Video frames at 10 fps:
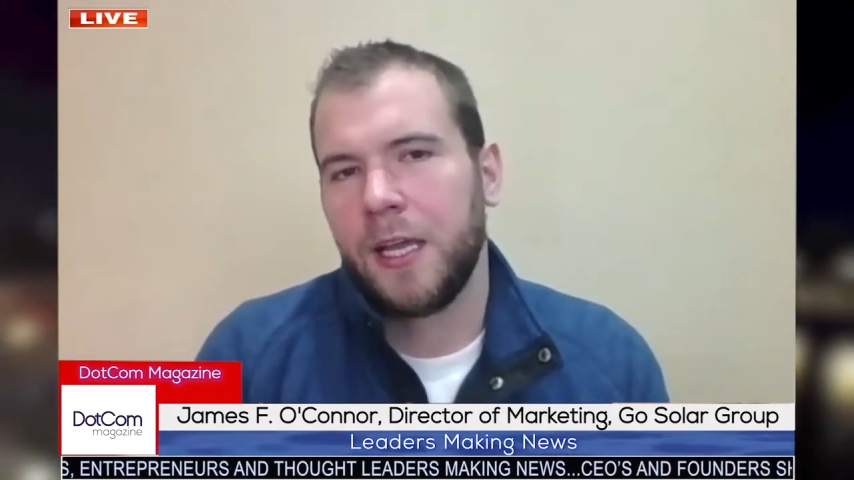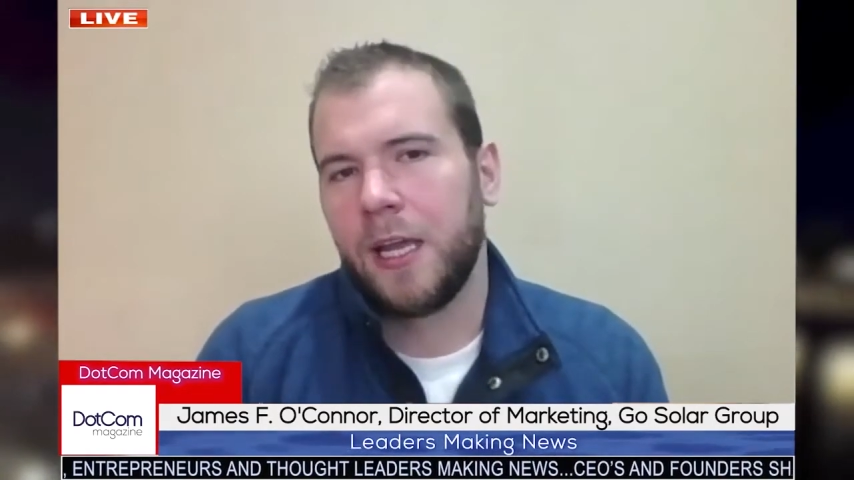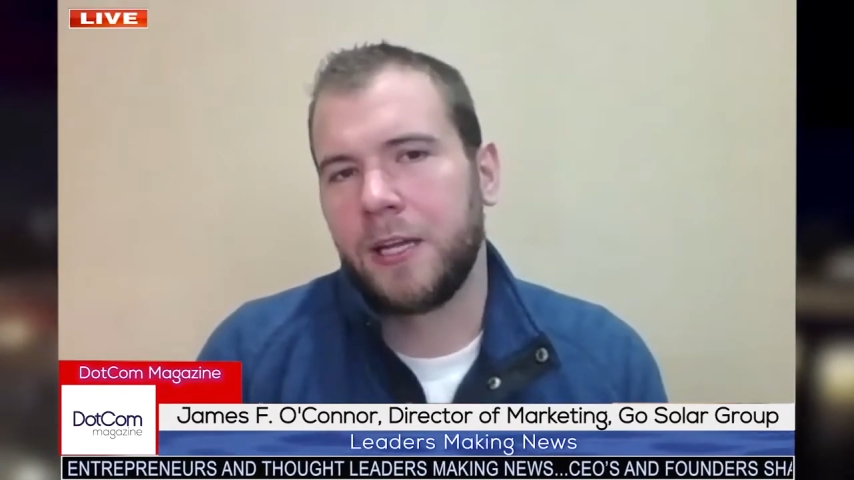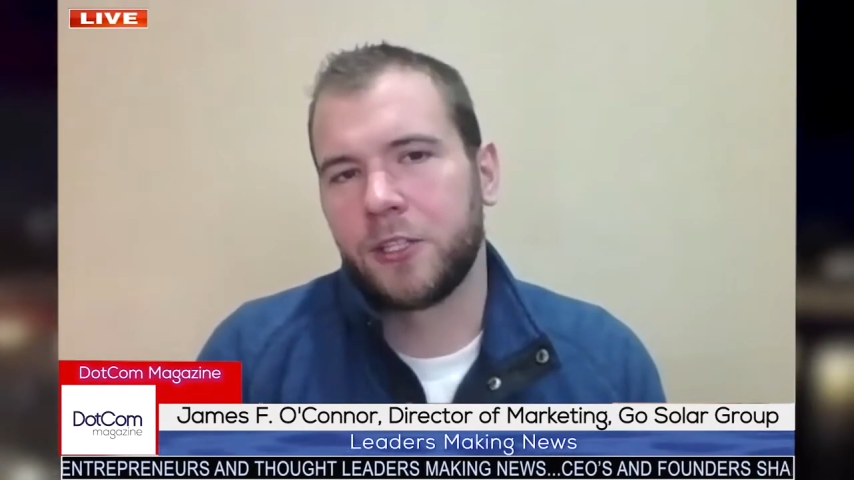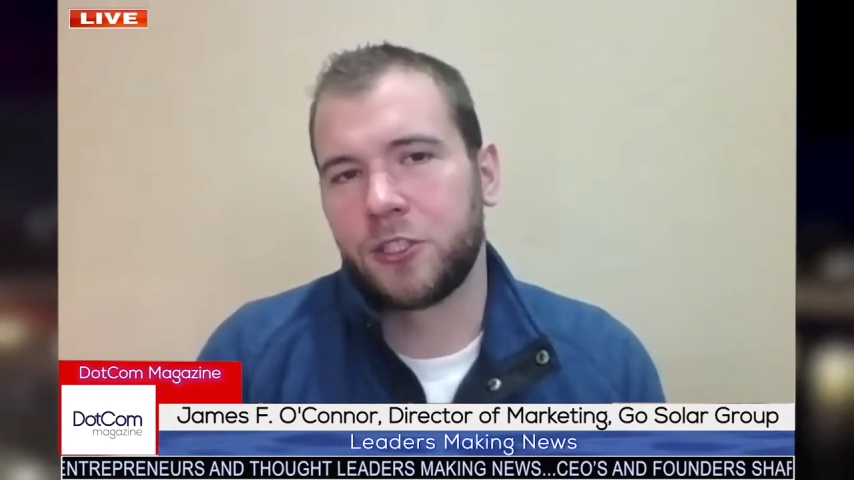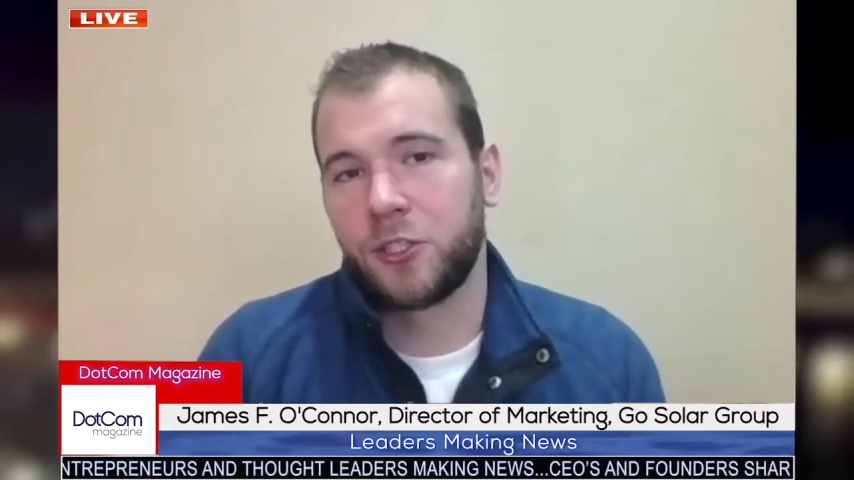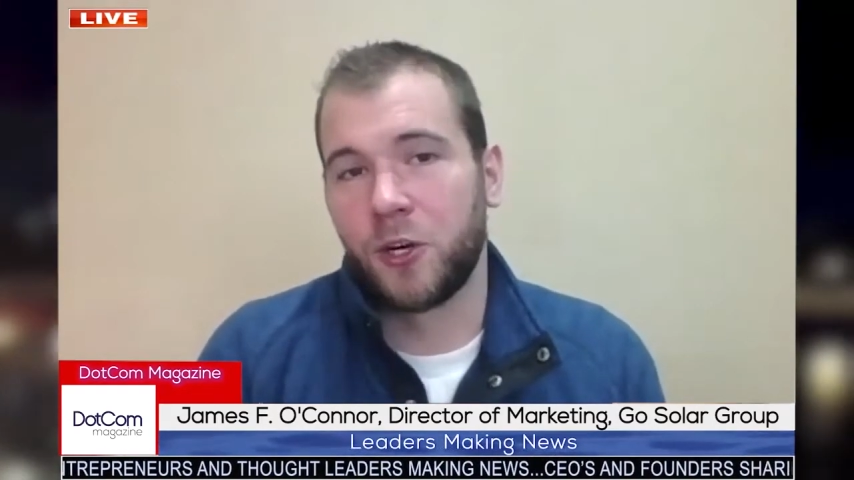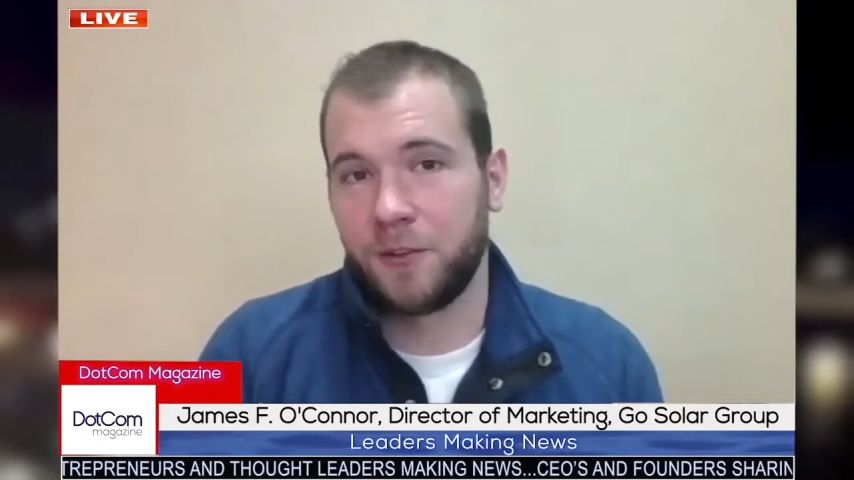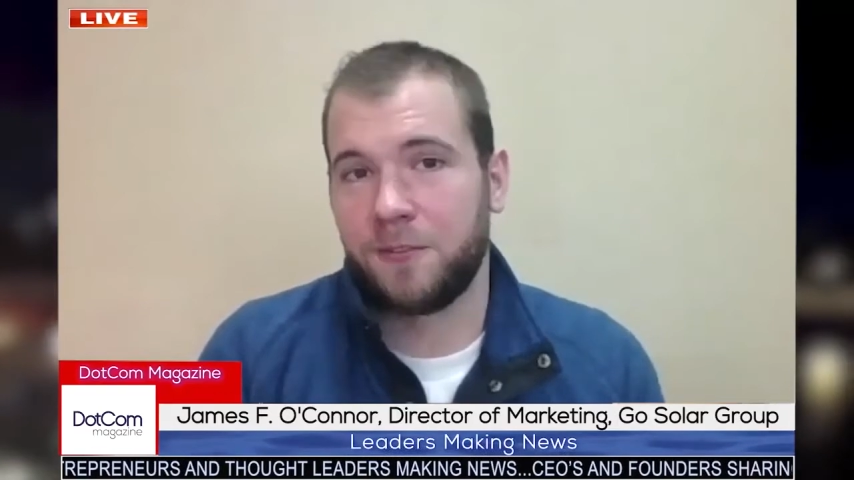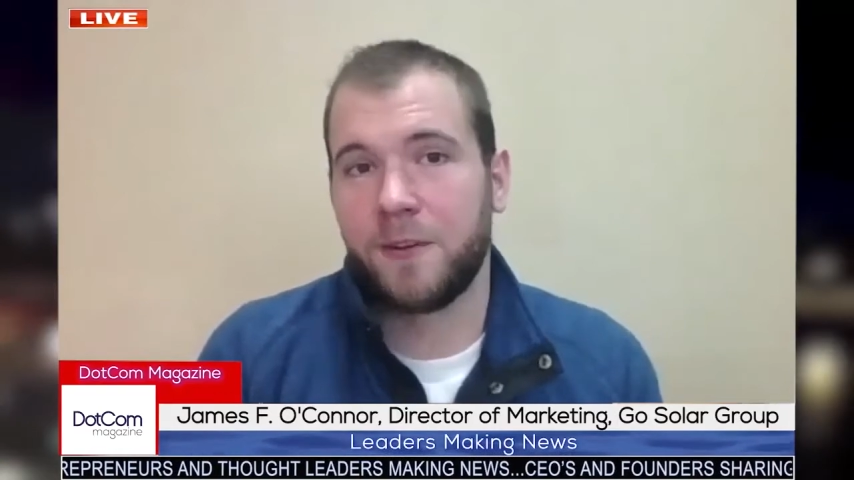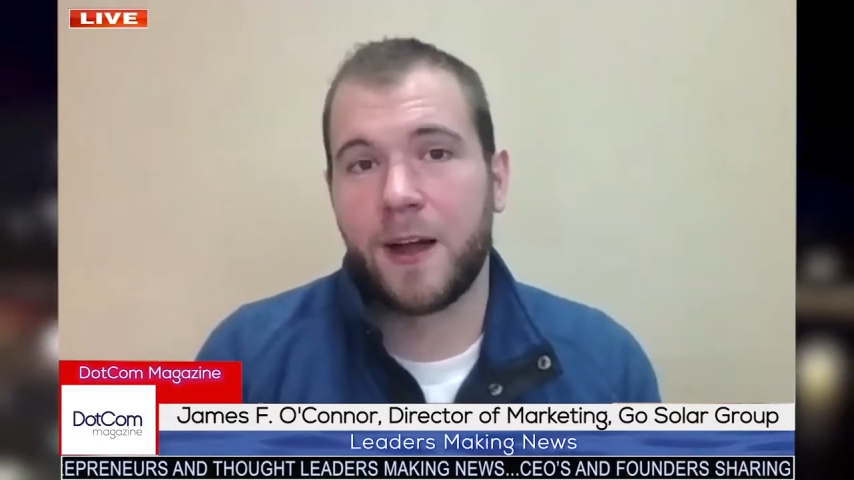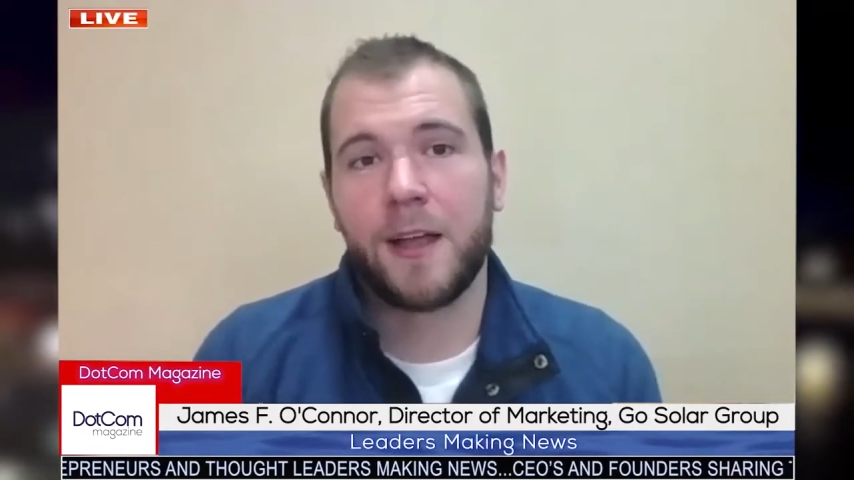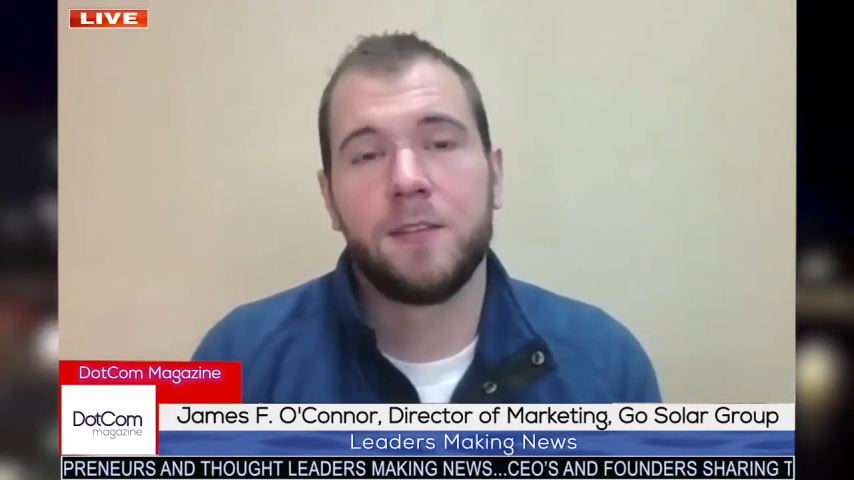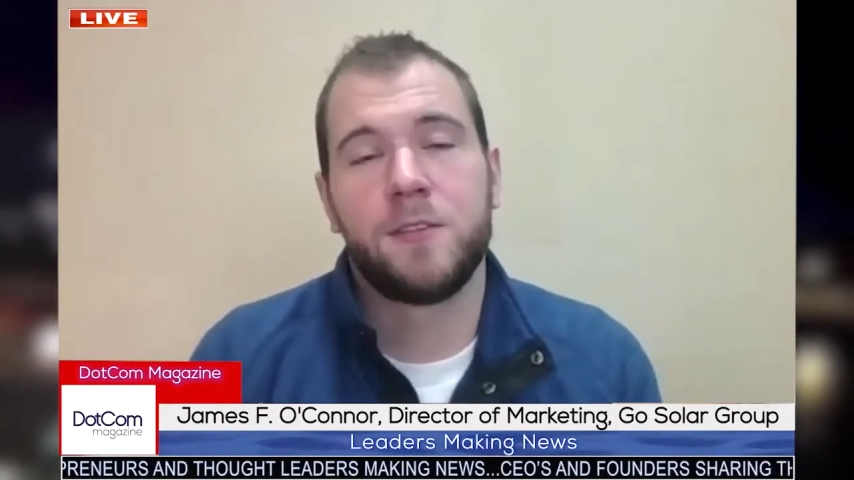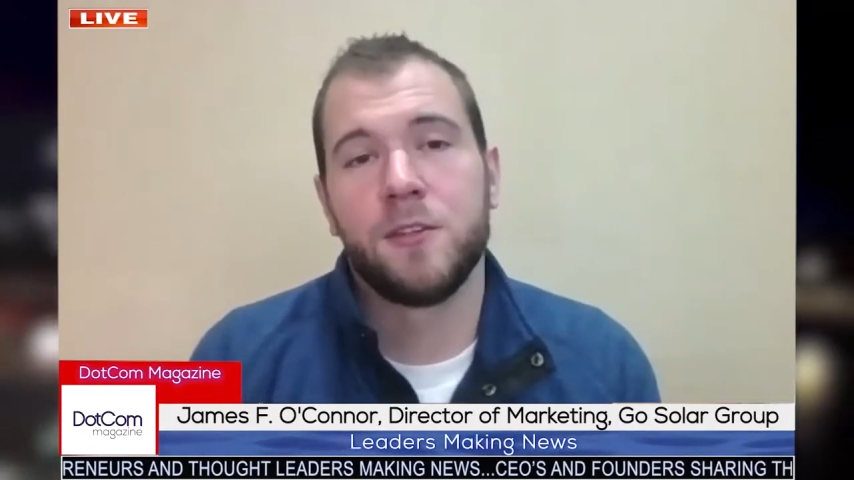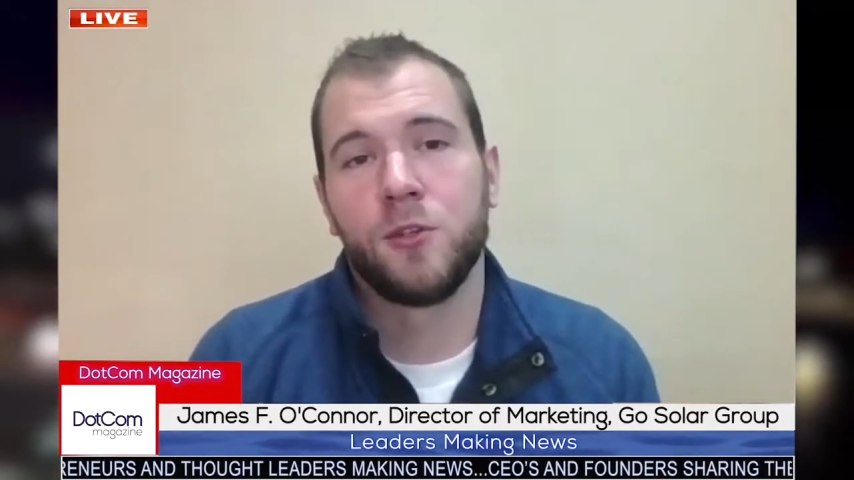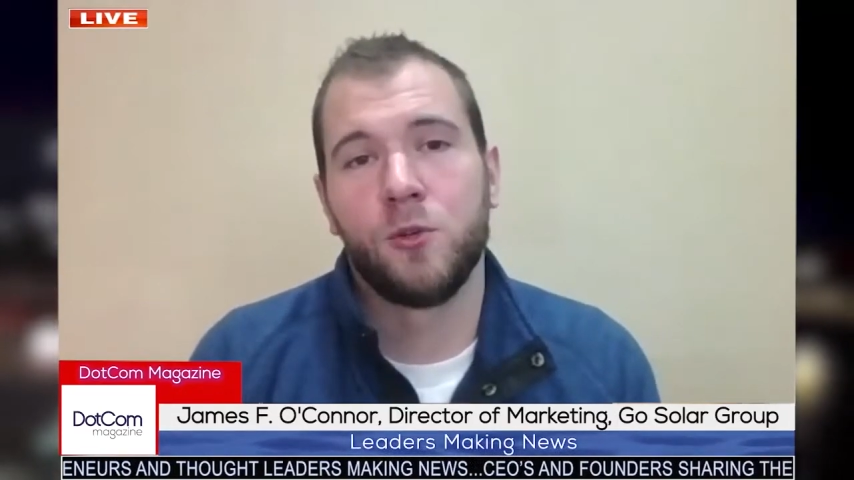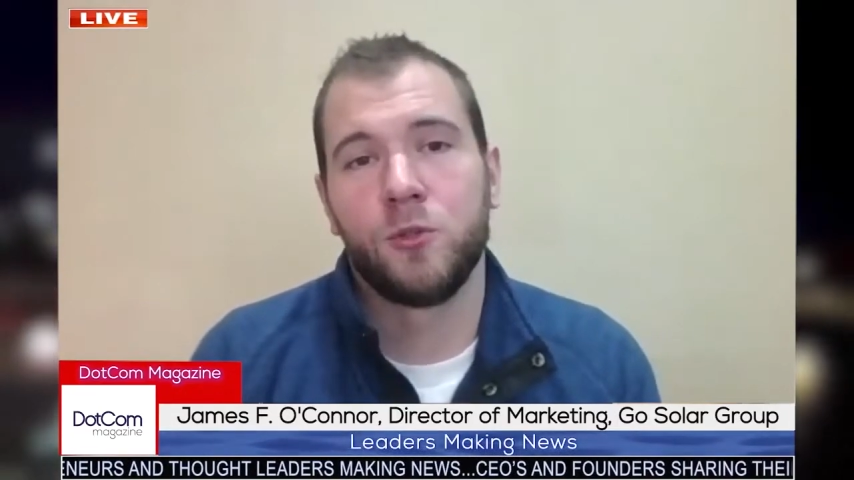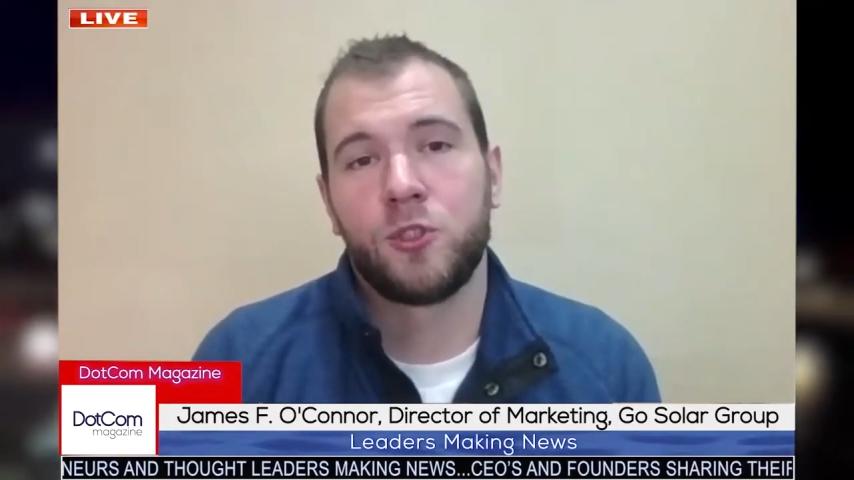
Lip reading: and you're certified to do